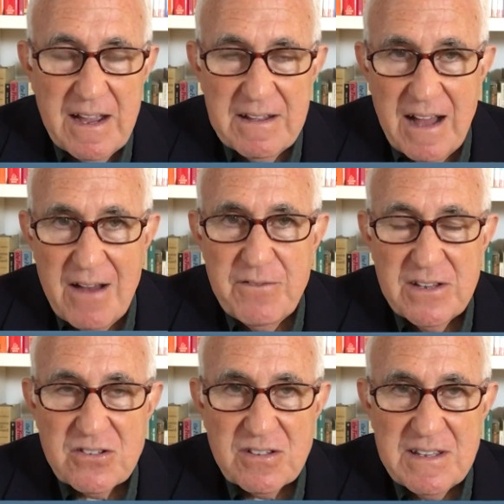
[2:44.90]

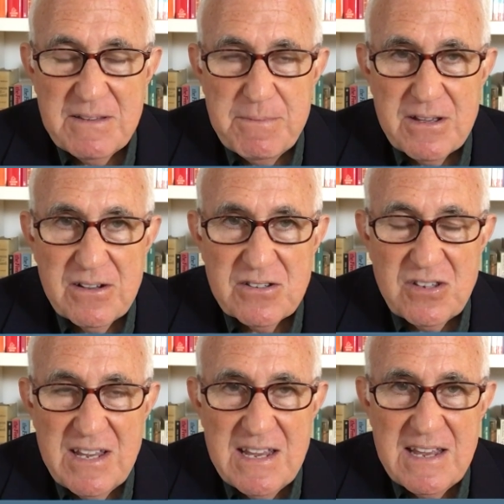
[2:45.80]
obviously because
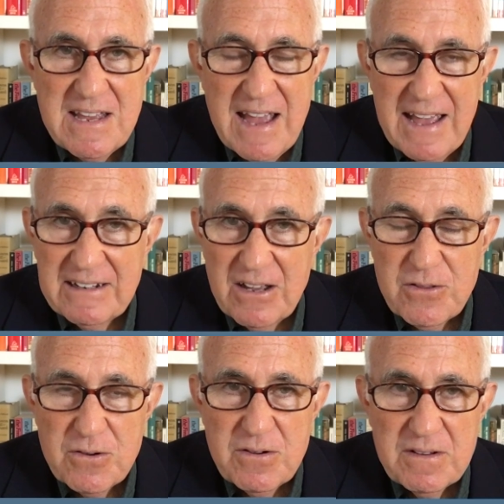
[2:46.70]
he and
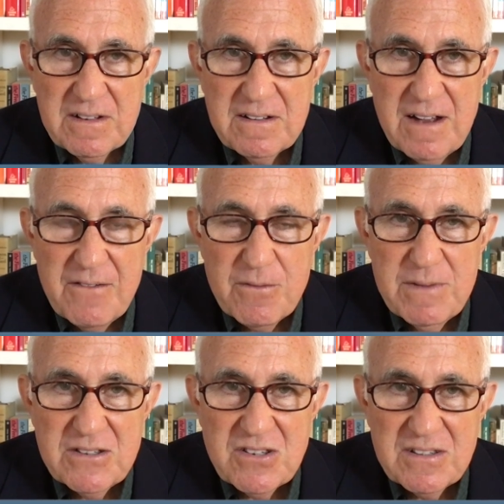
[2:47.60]
other
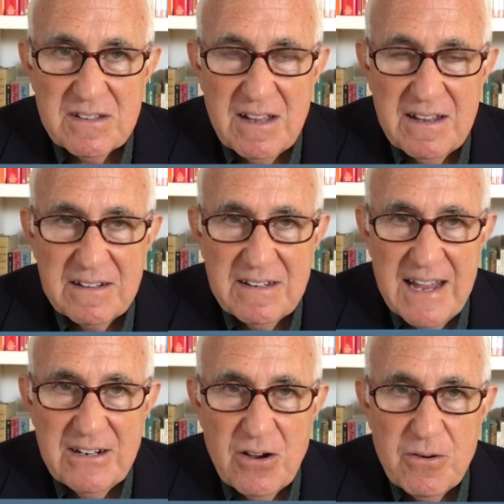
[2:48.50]
governments in
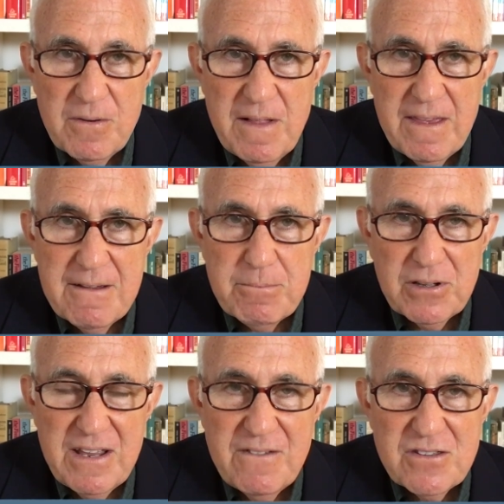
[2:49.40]
NATO
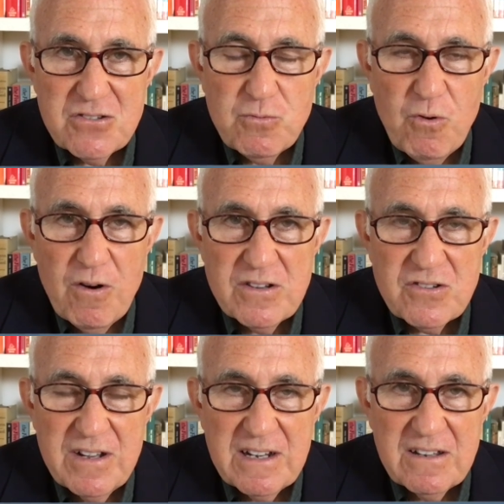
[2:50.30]
believe this war is
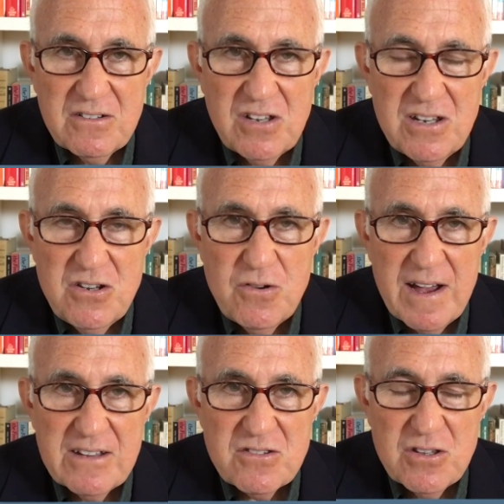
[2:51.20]
going to continue
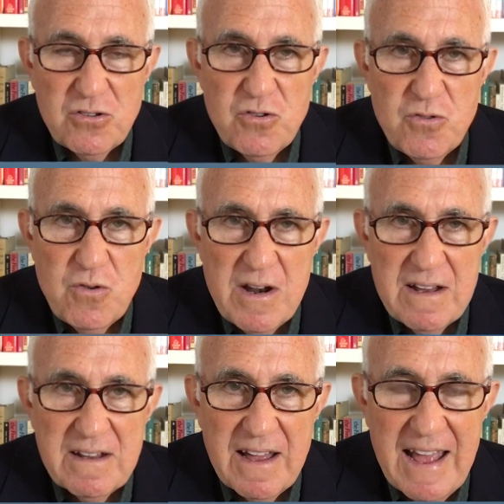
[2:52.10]
as the new
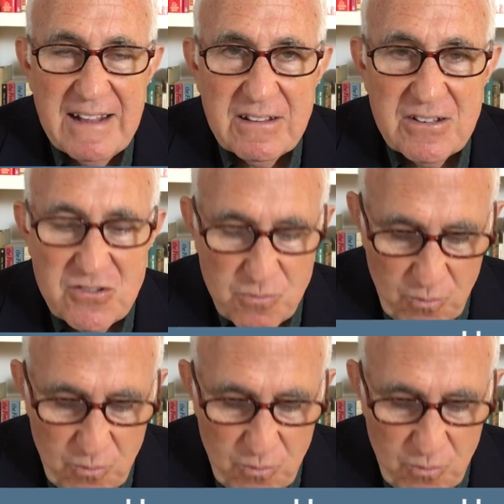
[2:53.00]
endless